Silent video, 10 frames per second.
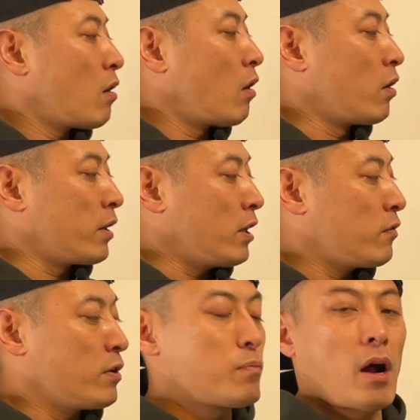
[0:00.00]
on the
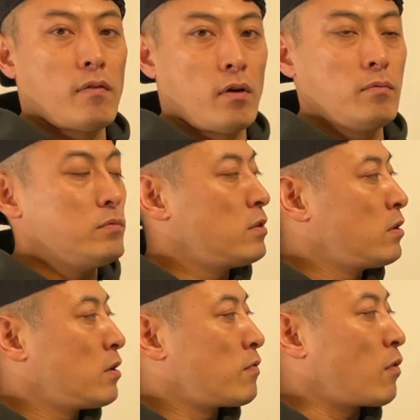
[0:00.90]
Ethereum platform
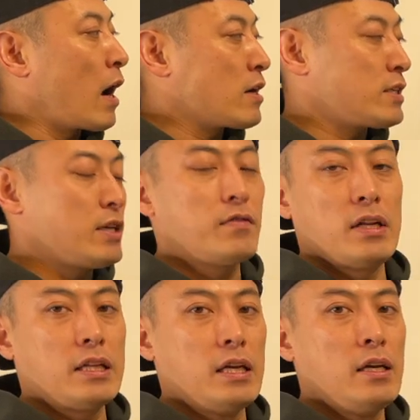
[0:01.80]
for Axie
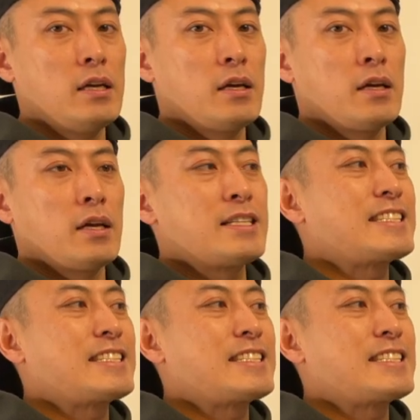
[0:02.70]
Infinity, it's